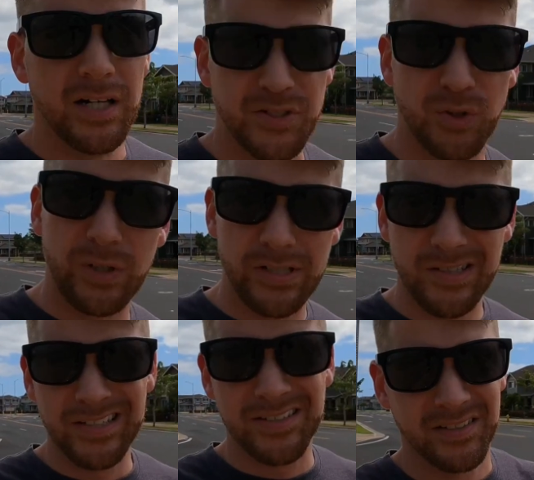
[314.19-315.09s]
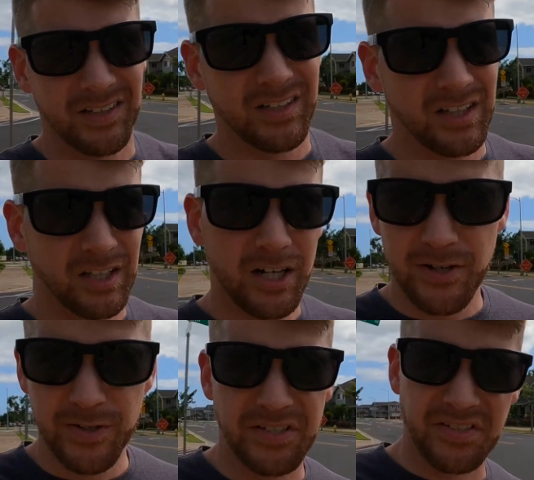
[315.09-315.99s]
right, so what is this
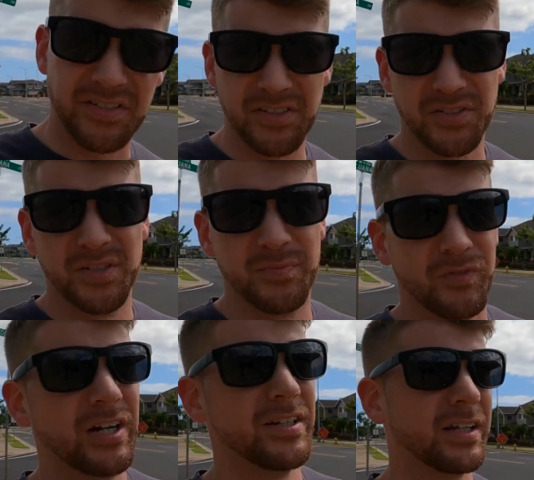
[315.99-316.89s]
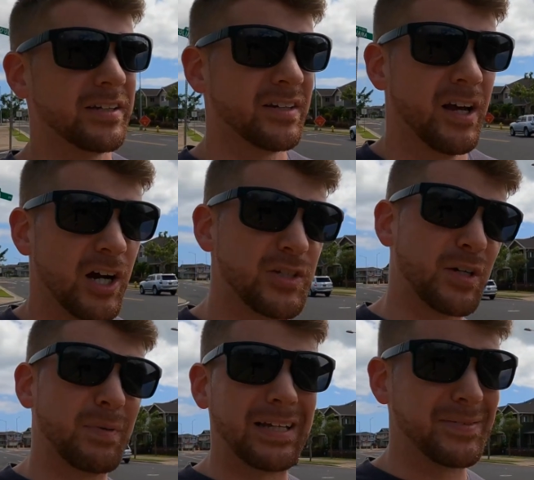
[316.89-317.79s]
lottery system, Ryan? Like, are you
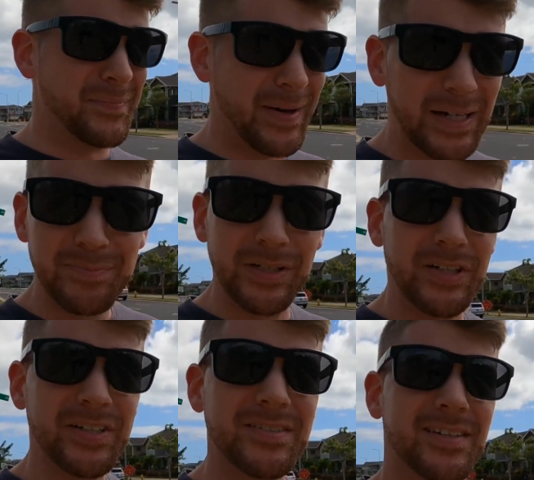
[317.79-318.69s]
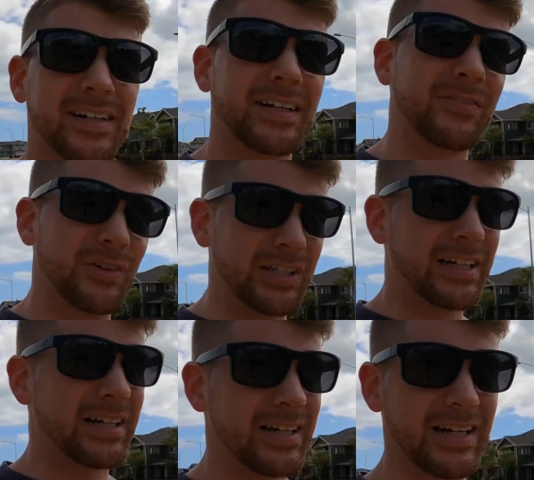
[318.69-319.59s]
talking about like mega millions? Like, I really
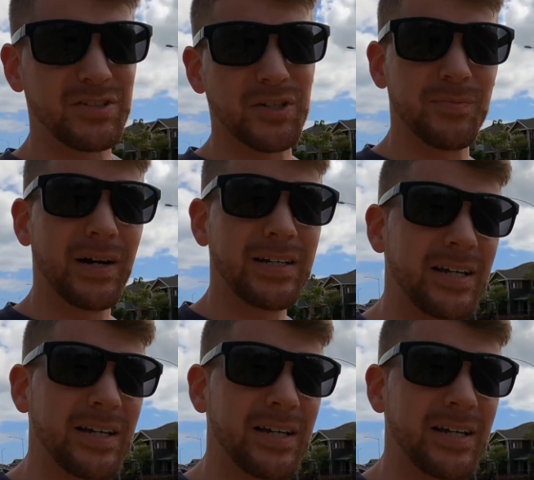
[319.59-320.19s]
got to enter my